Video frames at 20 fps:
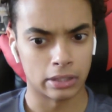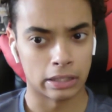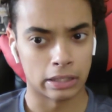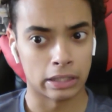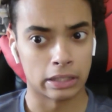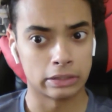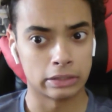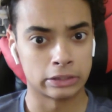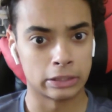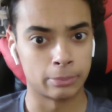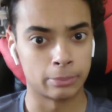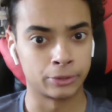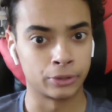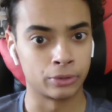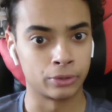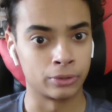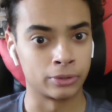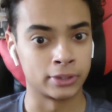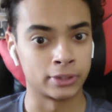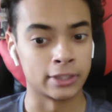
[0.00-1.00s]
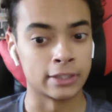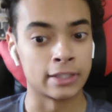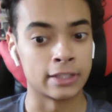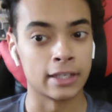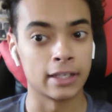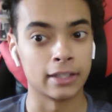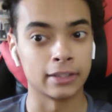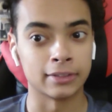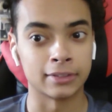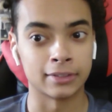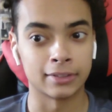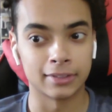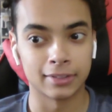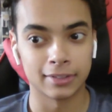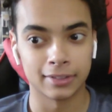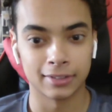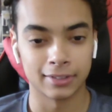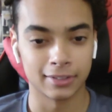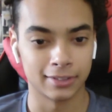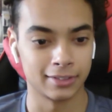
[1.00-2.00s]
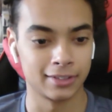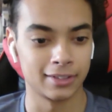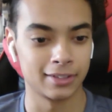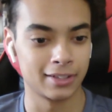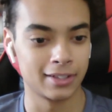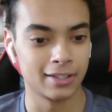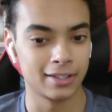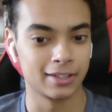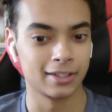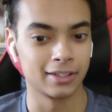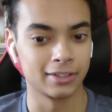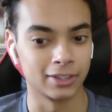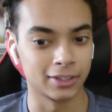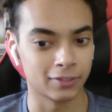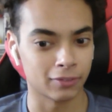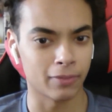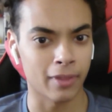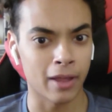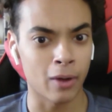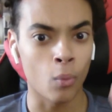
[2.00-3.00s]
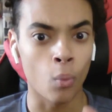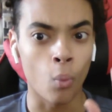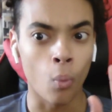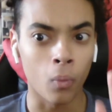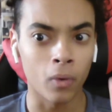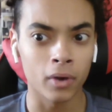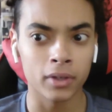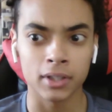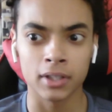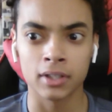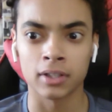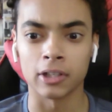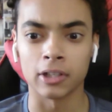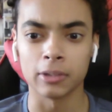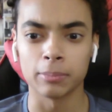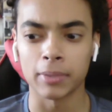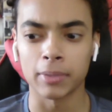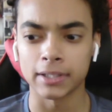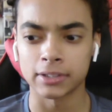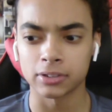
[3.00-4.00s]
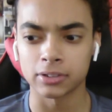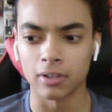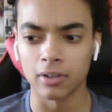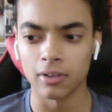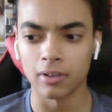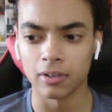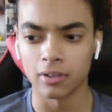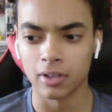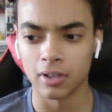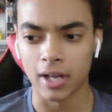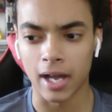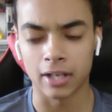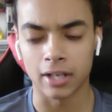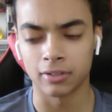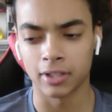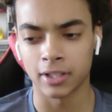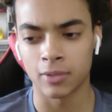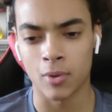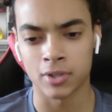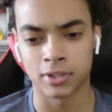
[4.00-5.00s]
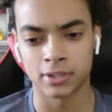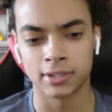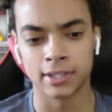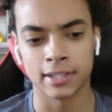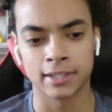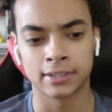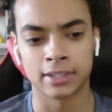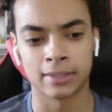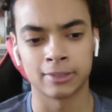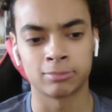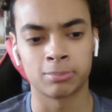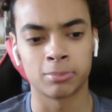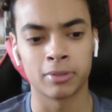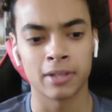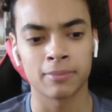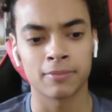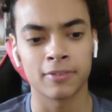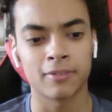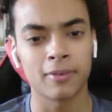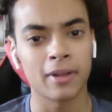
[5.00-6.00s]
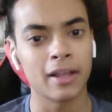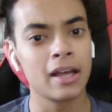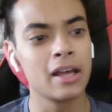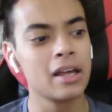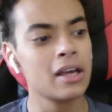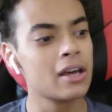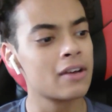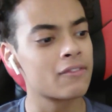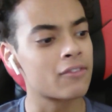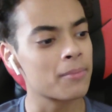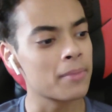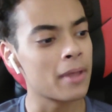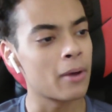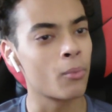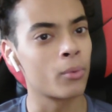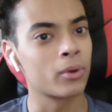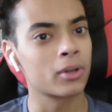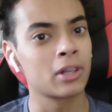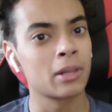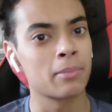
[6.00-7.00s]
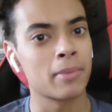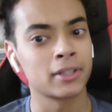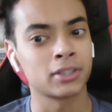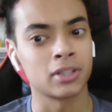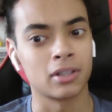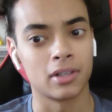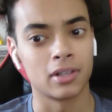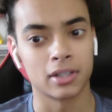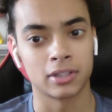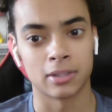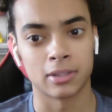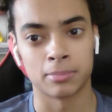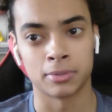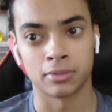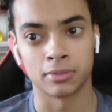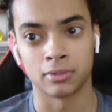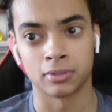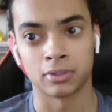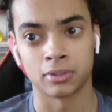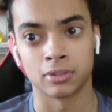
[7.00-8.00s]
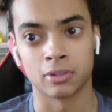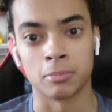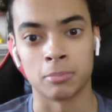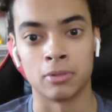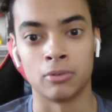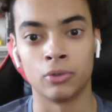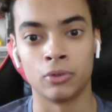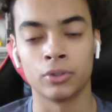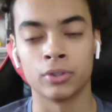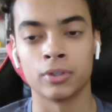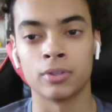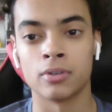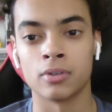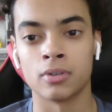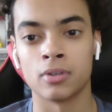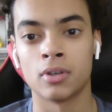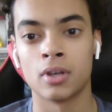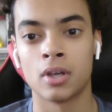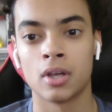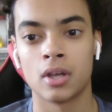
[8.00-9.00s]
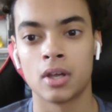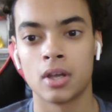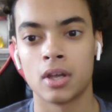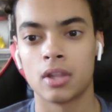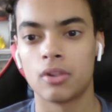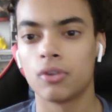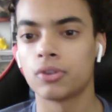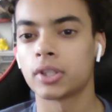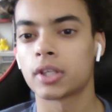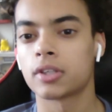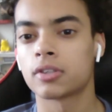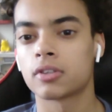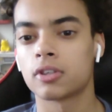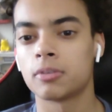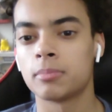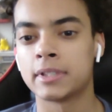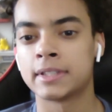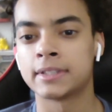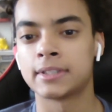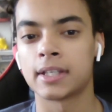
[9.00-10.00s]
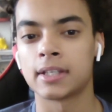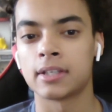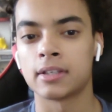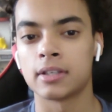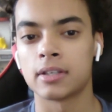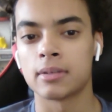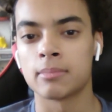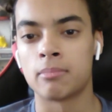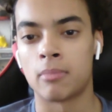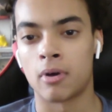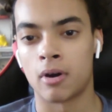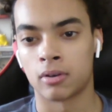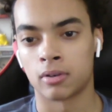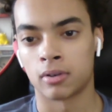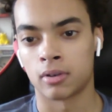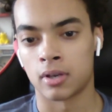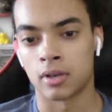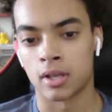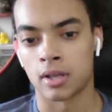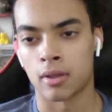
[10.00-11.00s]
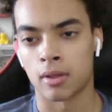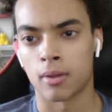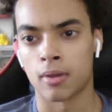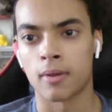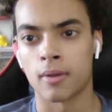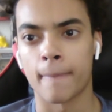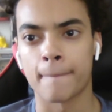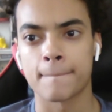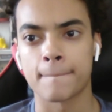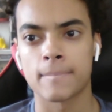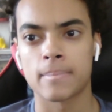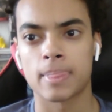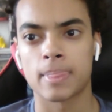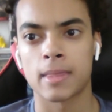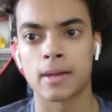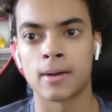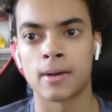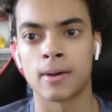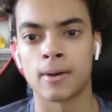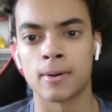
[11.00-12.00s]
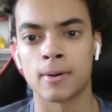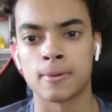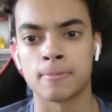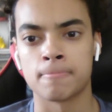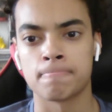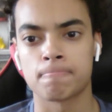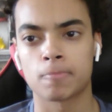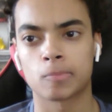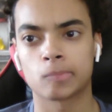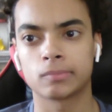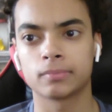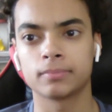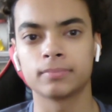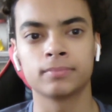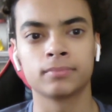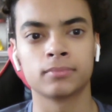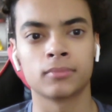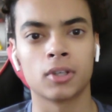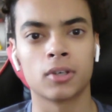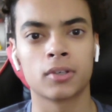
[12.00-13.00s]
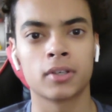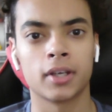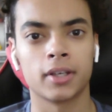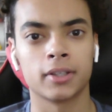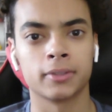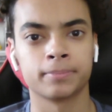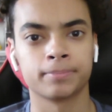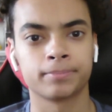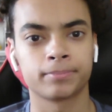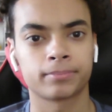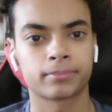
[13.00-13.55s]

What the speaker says: Next episode looks intense. Just from that one clip I saw? I don't like watching the next time, but from that one clip I saw, next episode looks gonna be really good. Looks like it's gonna be set modern day. okay.